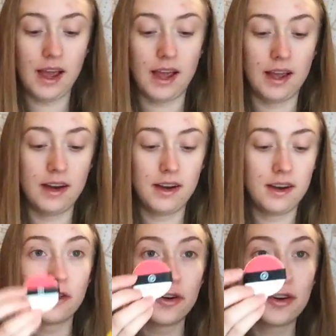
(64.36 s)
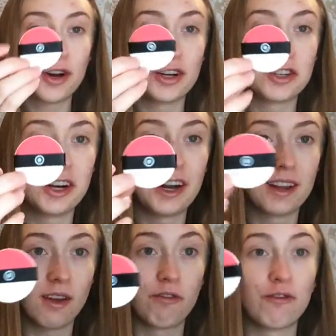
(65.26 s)
And the little cushion
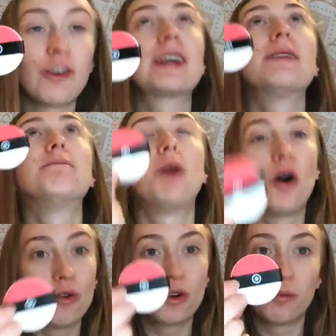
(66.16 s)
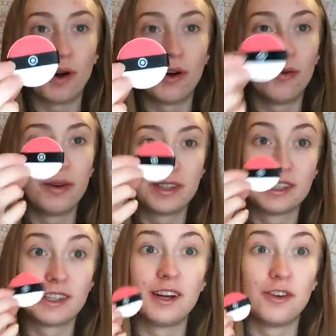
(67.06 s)
is a freaking Pokeball, which
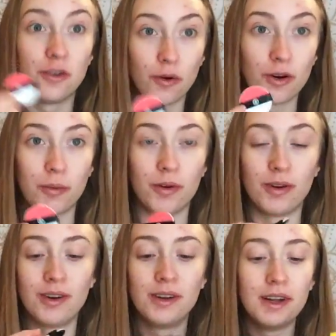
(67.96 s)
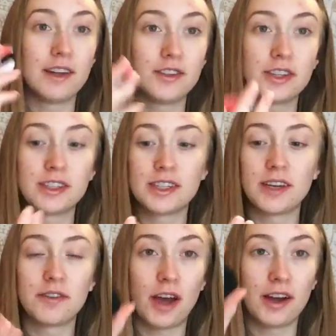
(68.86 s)
is adorable. As you can
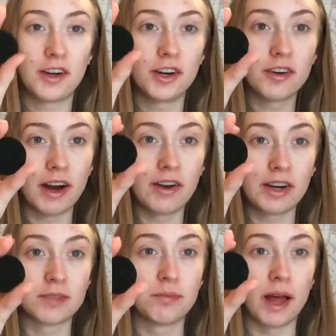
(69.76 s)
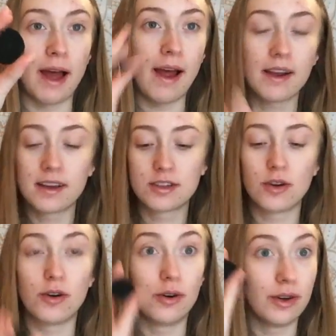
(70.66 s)
see, I turned it around, it's black.
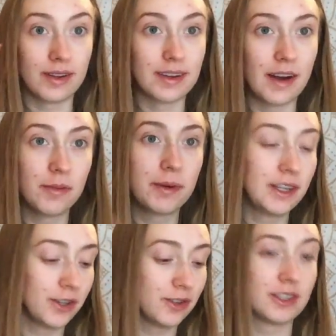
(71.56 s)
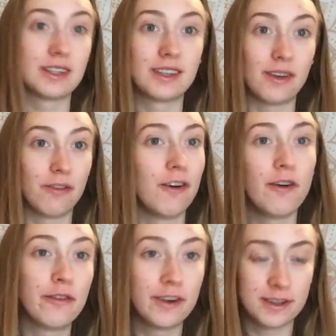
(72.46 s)
So it's never been used. This is a
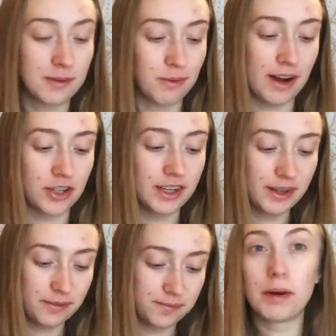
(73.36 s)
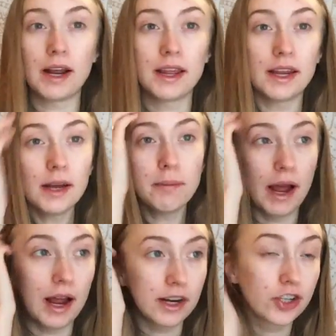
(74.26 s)
full first impression. But I think I'm
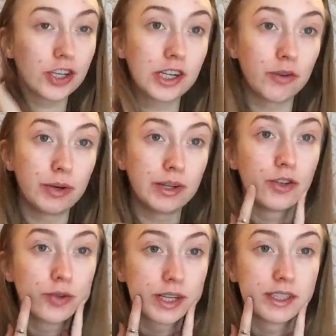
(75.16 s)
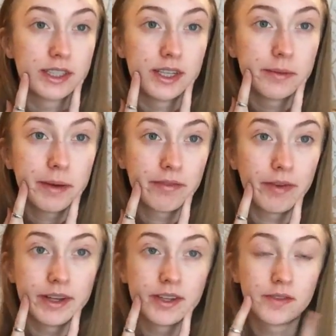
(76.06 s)
actually going to conceal my
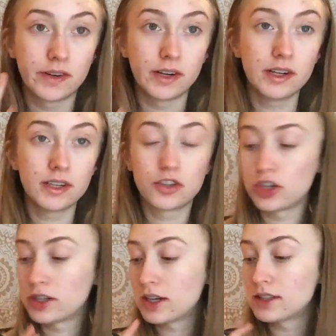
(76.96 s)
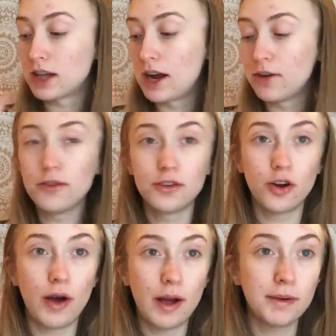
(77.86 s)
face first, just because I don't
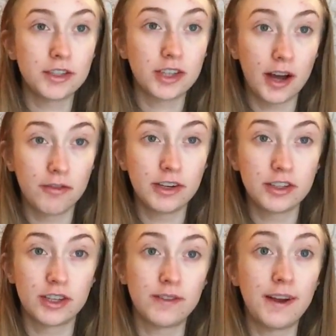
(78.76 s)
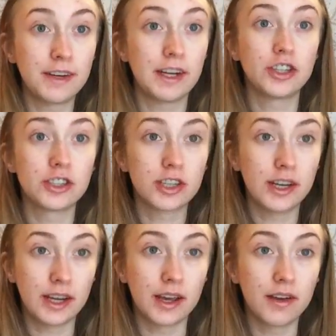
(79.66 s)
know how much coverage this foundation is
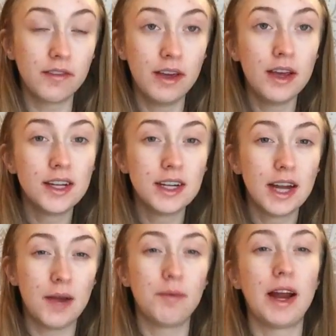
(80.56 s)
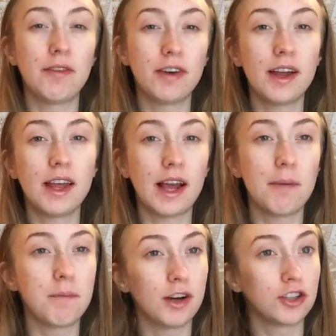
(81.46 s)
going to give. And whenever
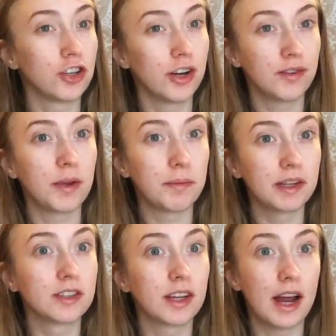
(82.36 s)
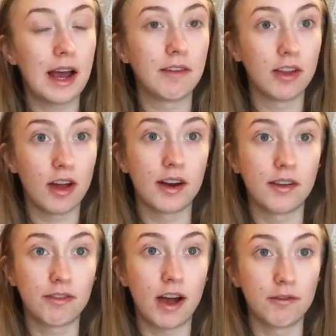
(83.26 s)
I'm not sure if something's gonna have a lot
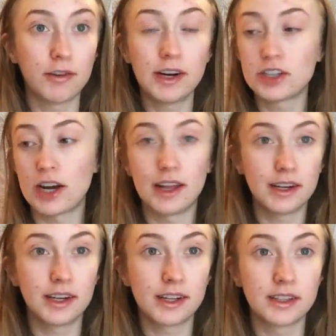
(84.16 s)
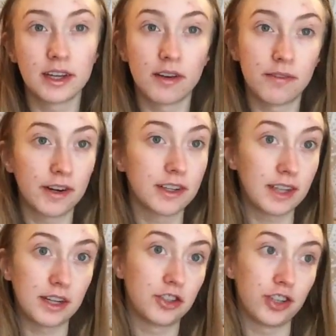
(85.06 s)
of coverage, I like to conceal
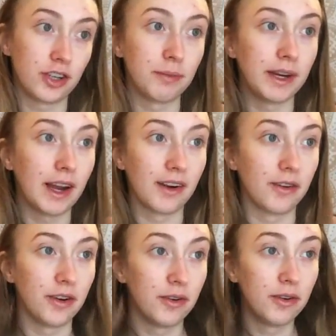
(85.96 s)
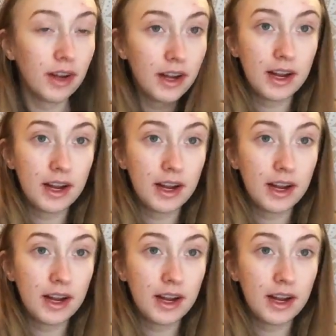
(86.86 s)
first. That's just me, I don't know.